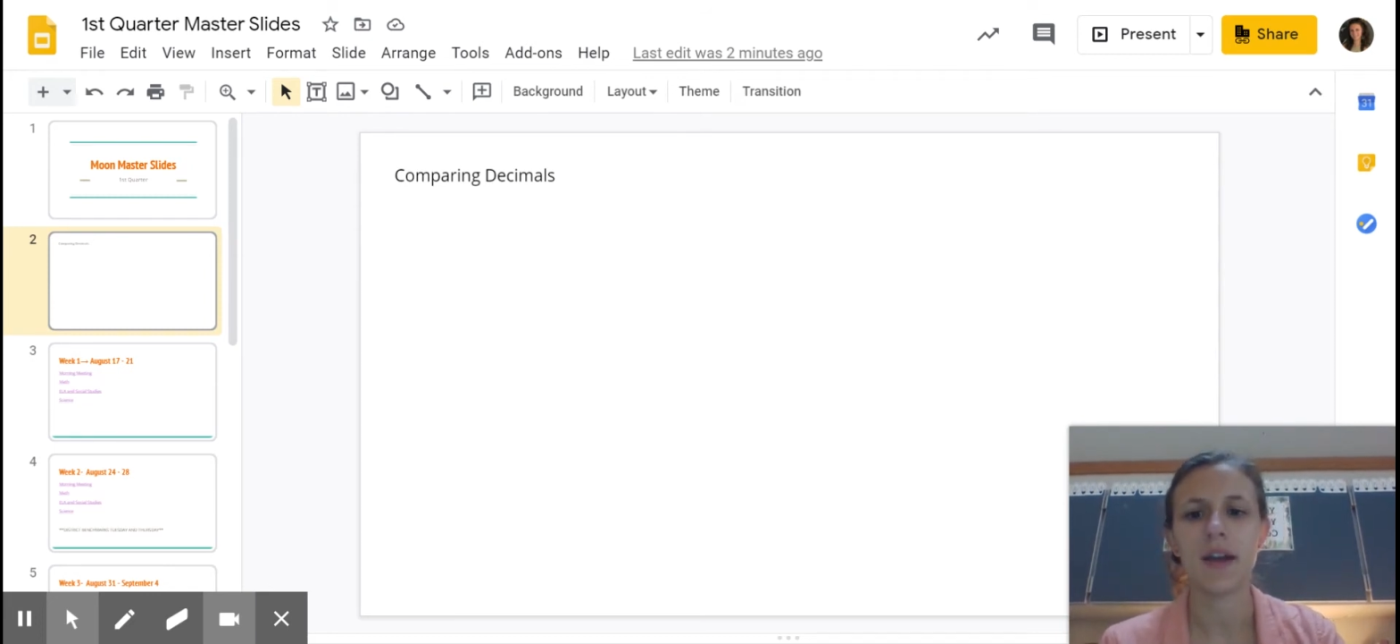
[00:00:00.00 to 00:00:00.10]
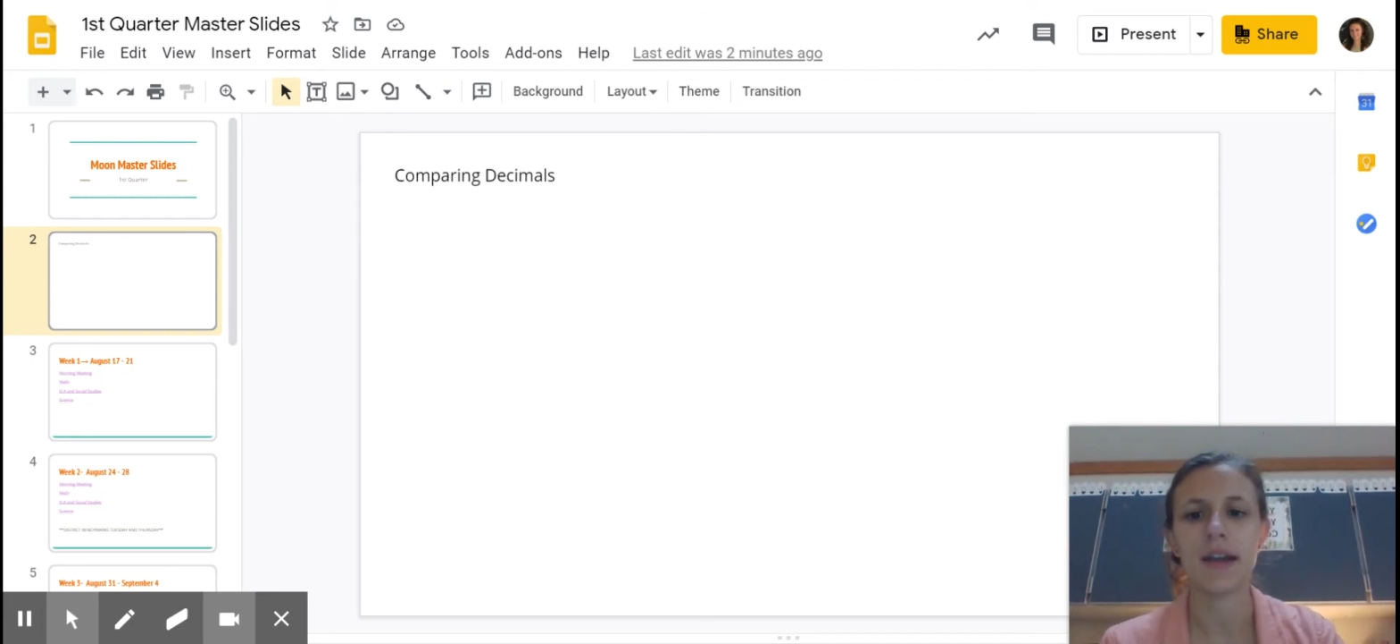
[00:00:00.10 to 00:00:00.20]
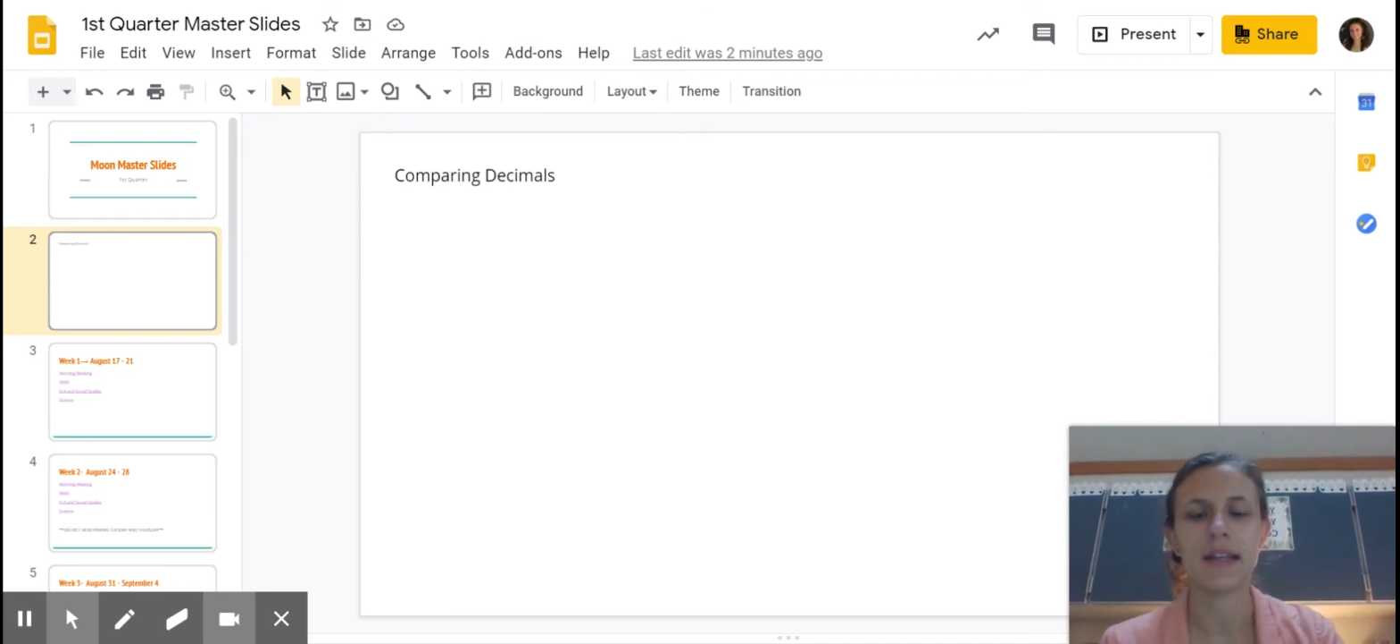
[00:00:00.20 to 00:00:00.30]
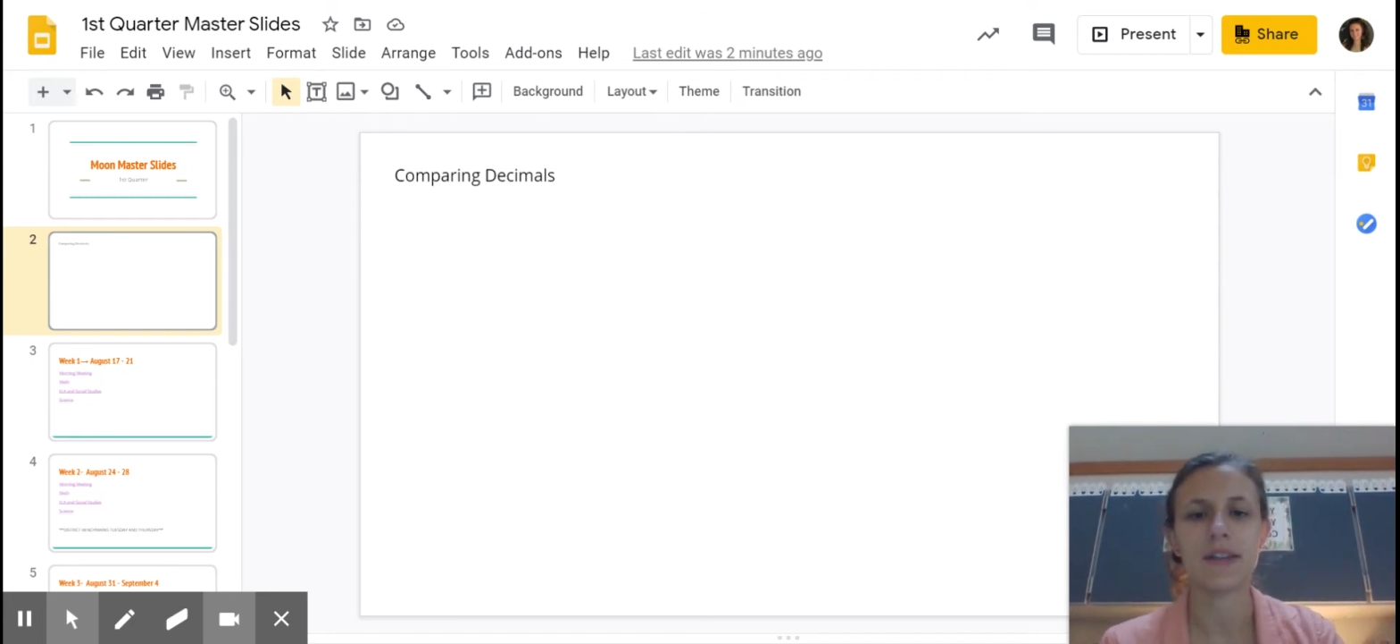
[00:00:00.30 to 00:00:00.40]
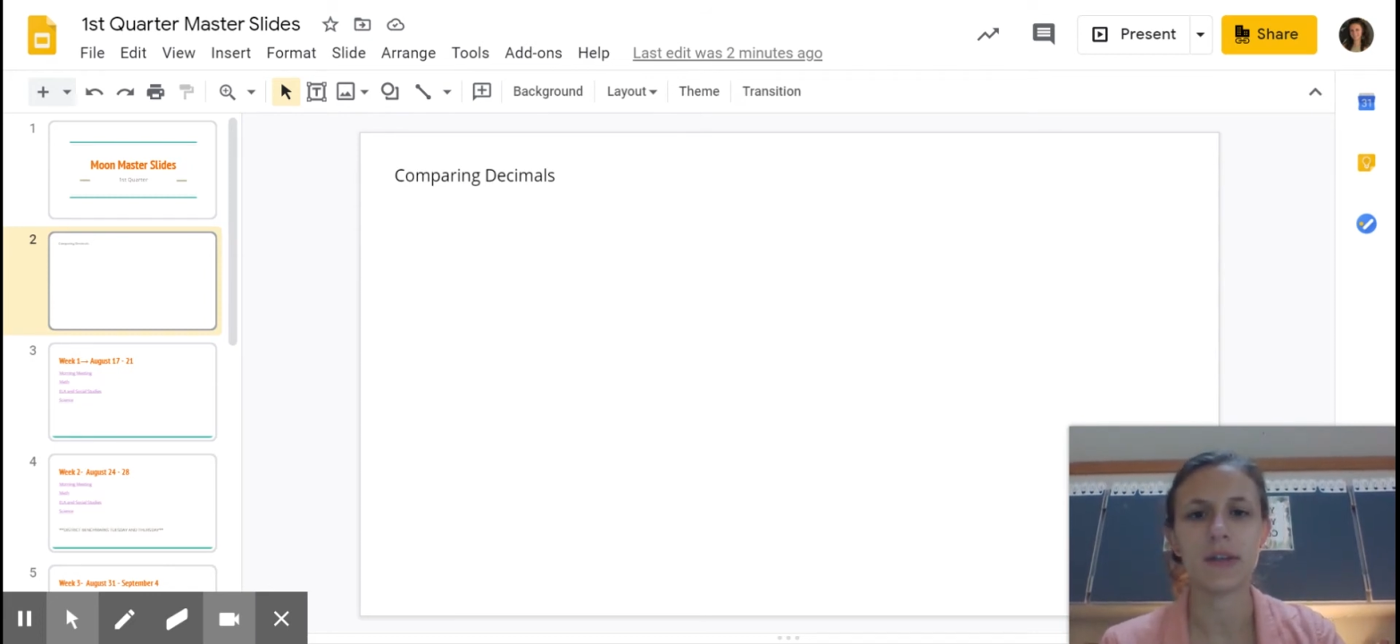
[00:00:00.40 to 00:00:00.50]
All
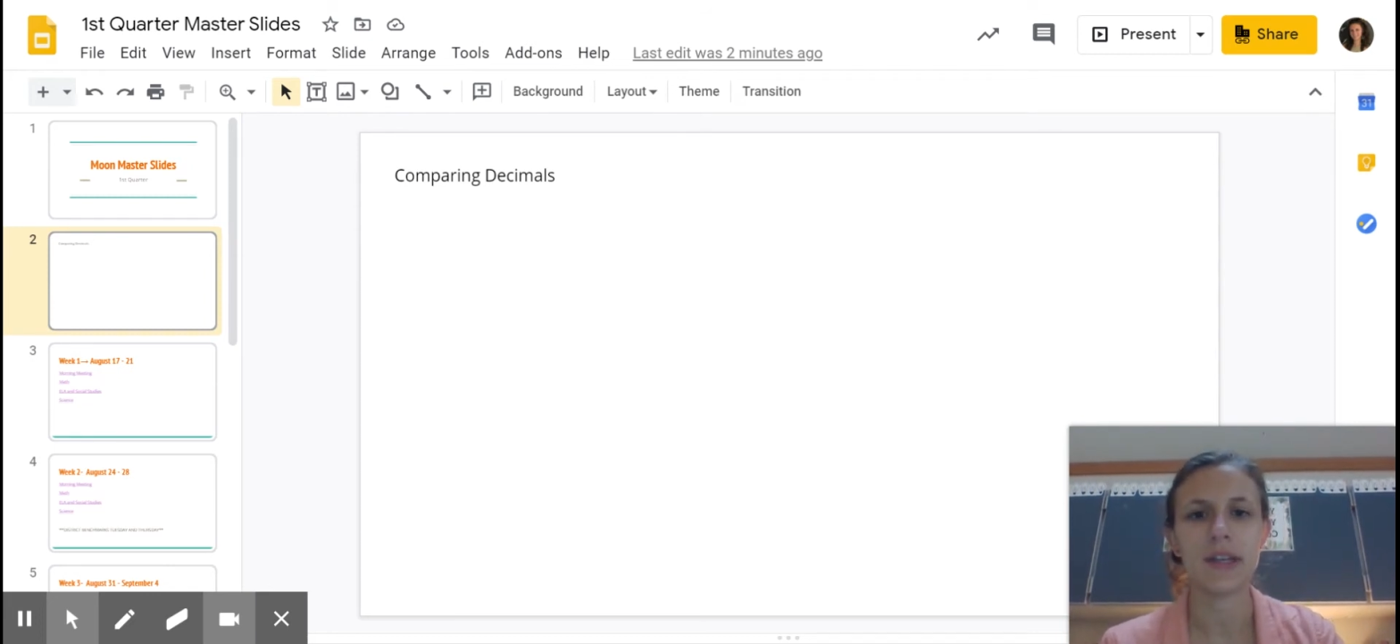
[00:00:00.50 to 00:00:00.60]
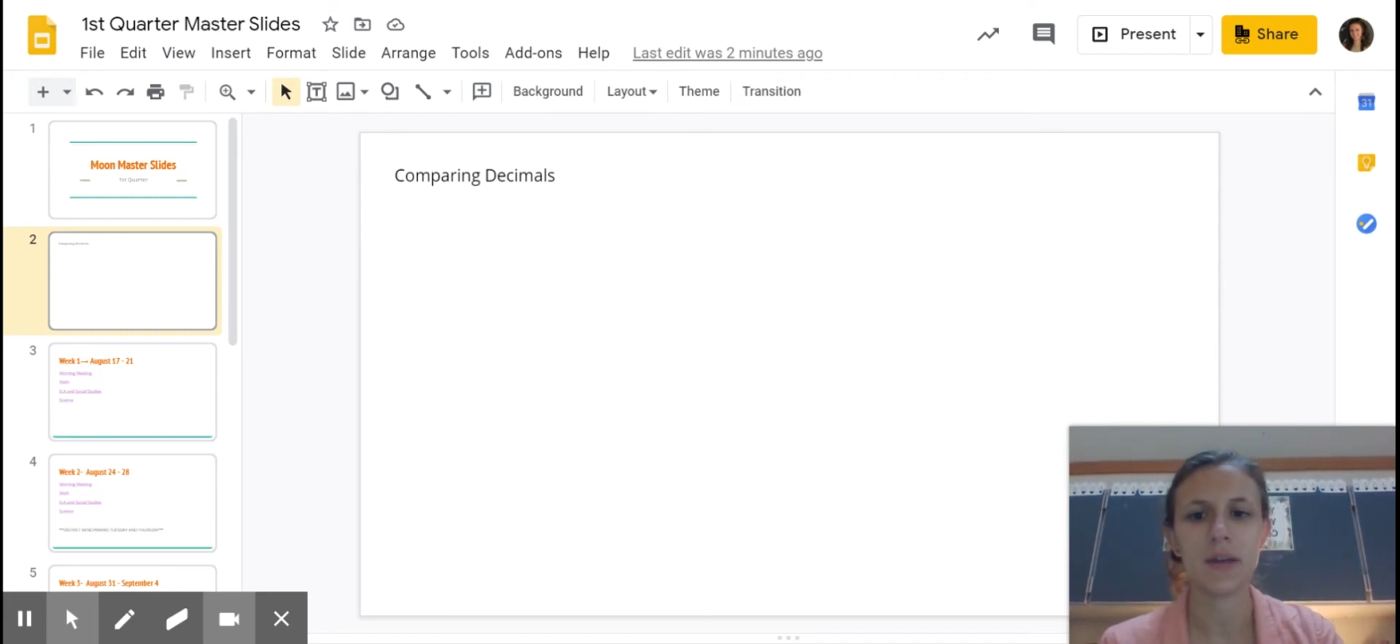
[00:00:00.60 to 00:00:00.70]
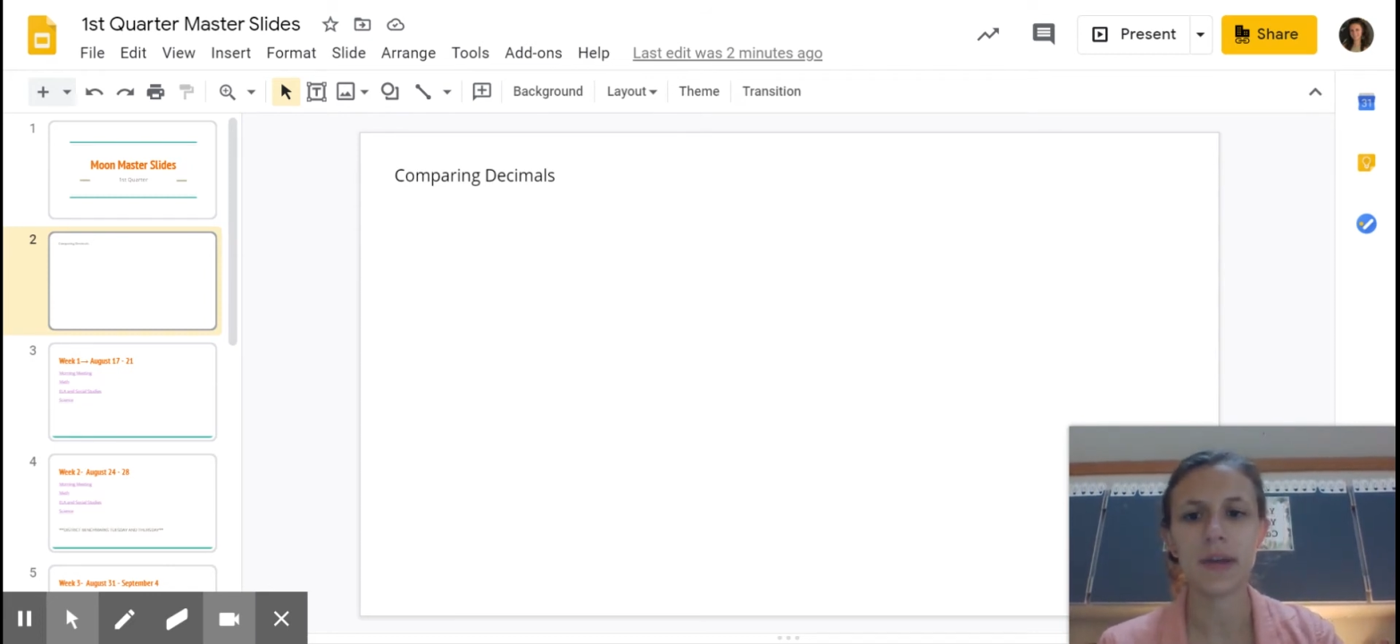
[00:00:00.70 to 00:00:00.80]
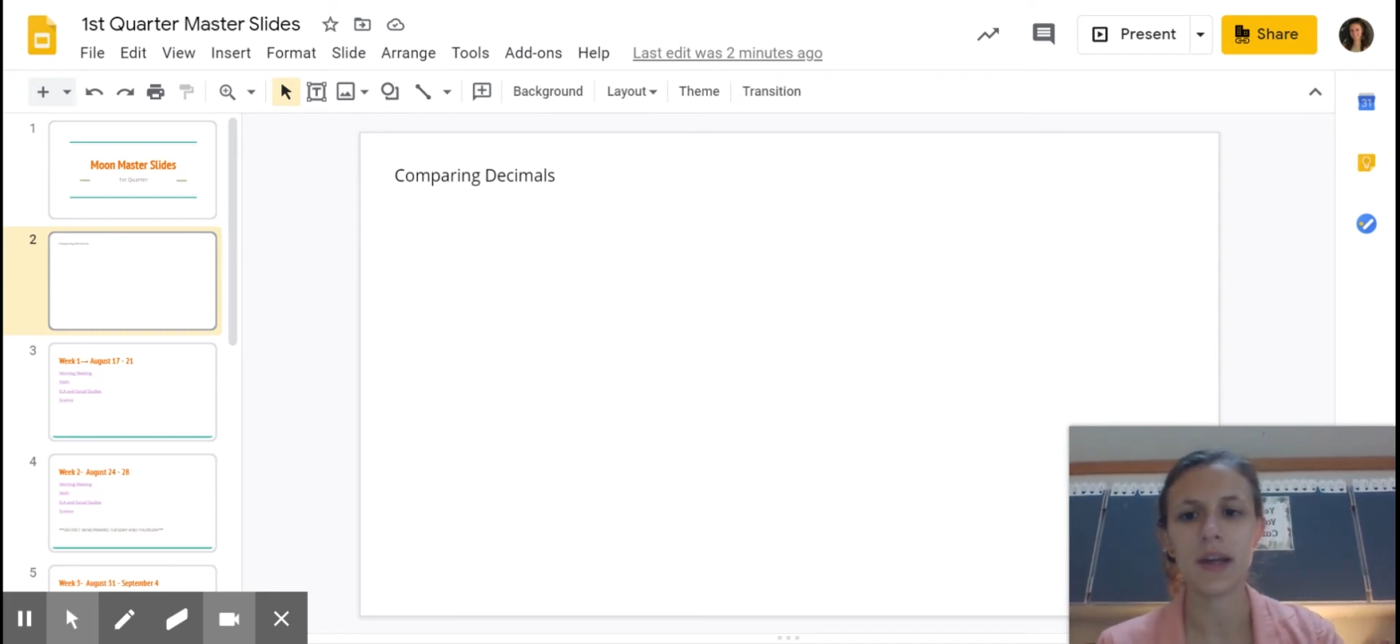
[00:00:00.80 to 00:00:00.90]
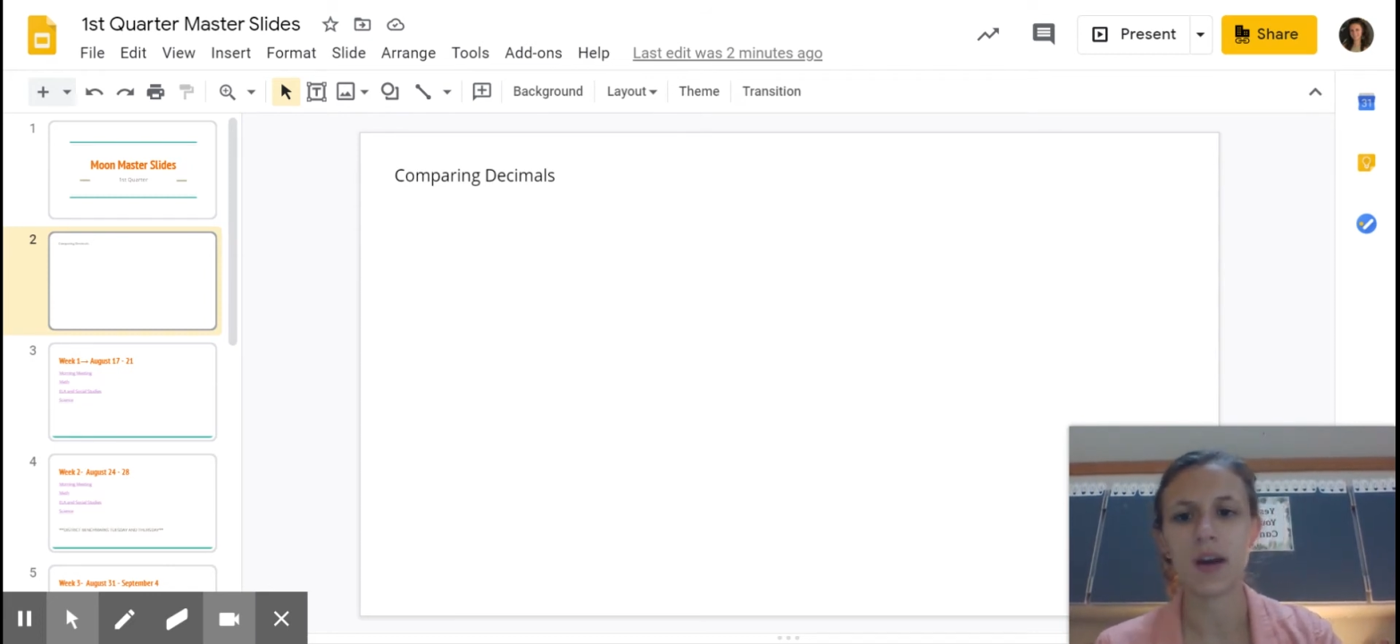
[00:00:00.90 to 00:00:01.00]
right, so
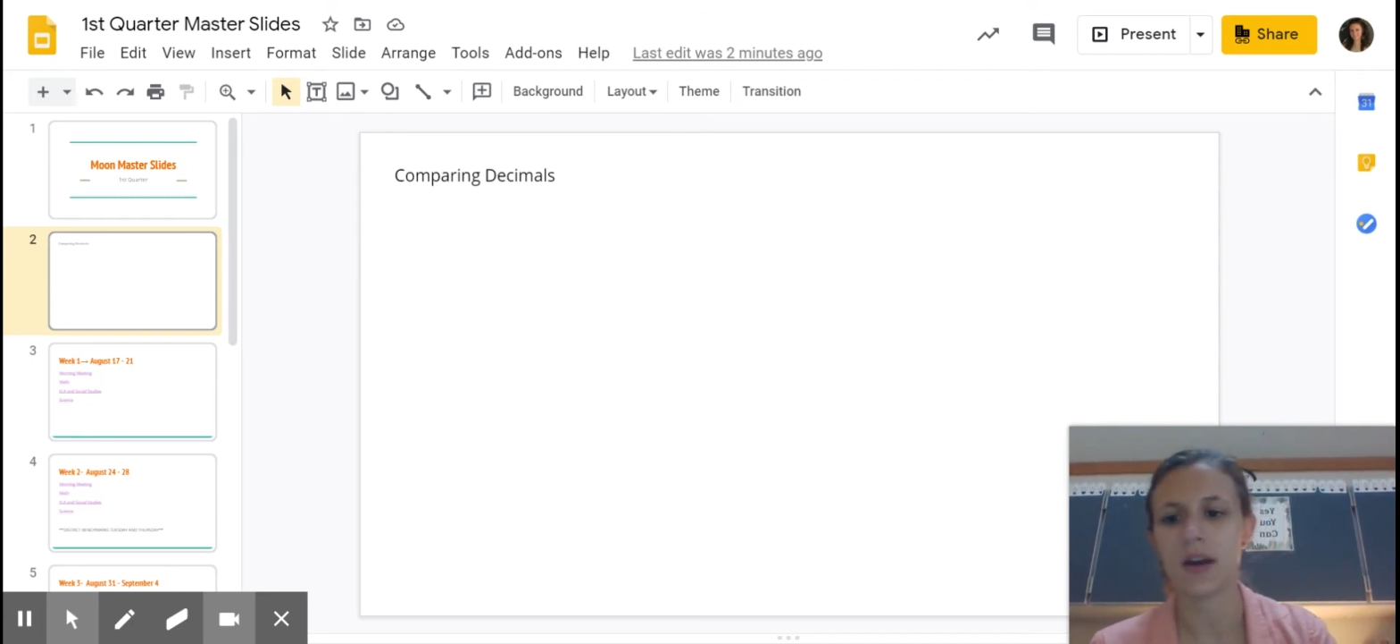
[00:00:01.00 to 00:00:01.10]
here we